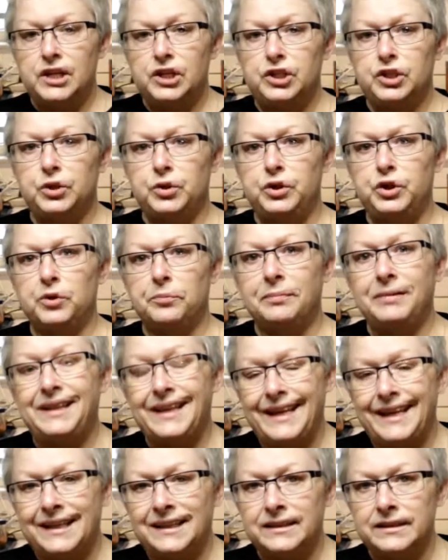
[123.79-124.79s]
to your
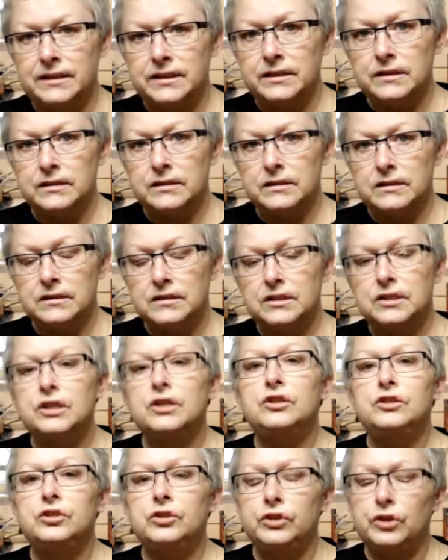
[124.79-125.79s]
plants,
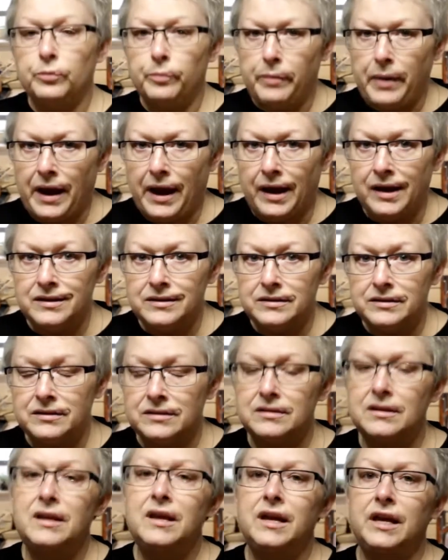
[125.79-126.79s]
to your pets,
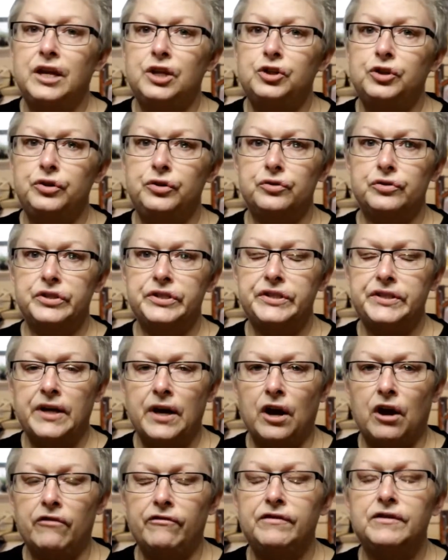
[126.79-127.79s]
and to
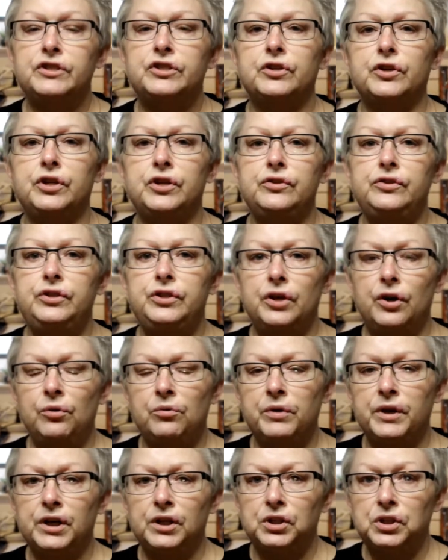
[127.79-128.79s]
yourself. So you don't
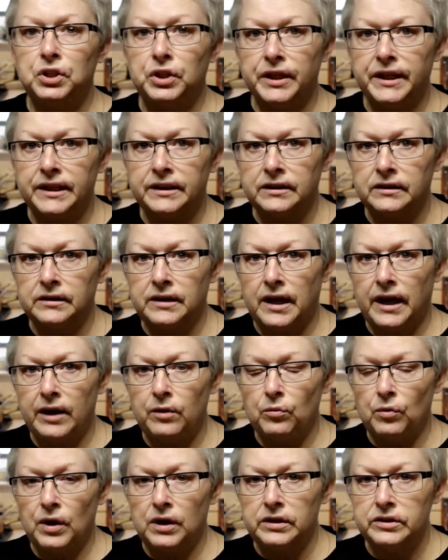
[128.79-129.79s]
want to look at the light
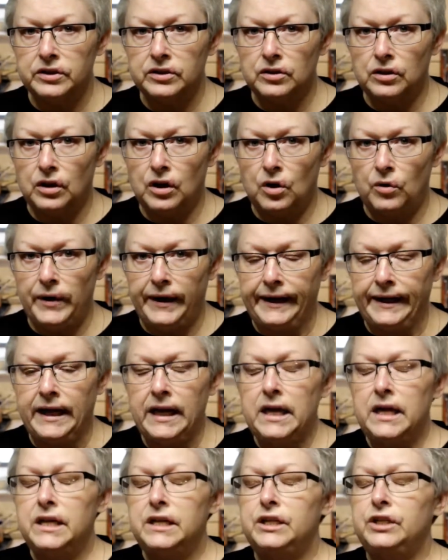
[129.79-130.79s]
while it's glowing.
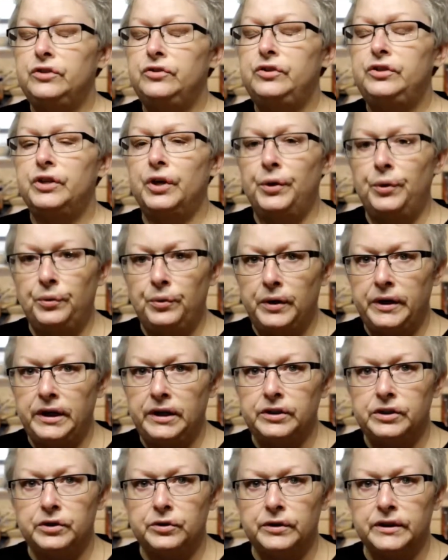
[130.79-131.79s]
You don't want
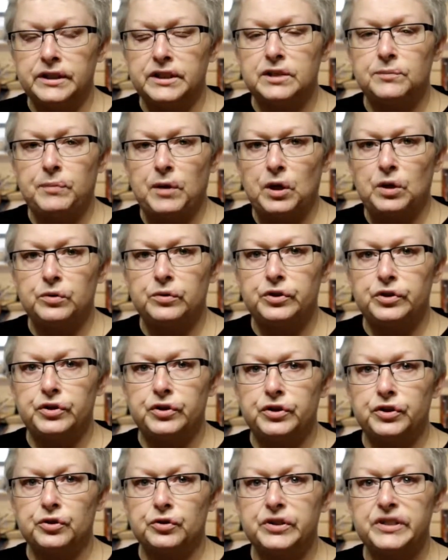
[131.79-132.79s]
it to expose to
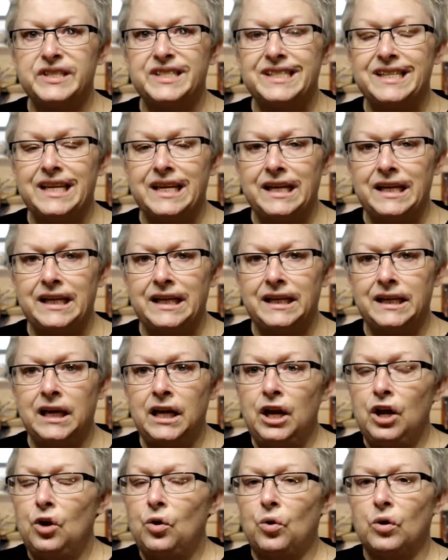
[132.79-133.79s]
your skin
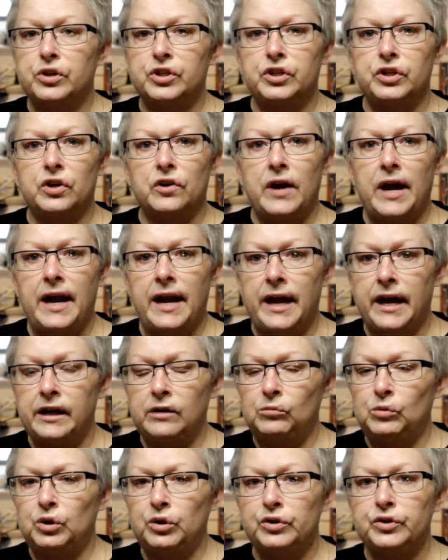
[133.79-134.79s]
or to your
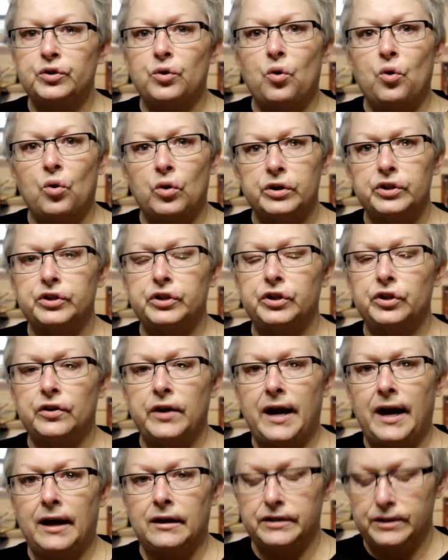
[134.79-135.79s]
animals or to your
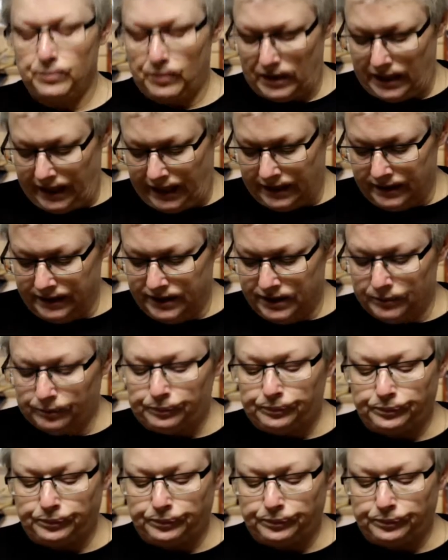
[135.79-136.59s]
house plants,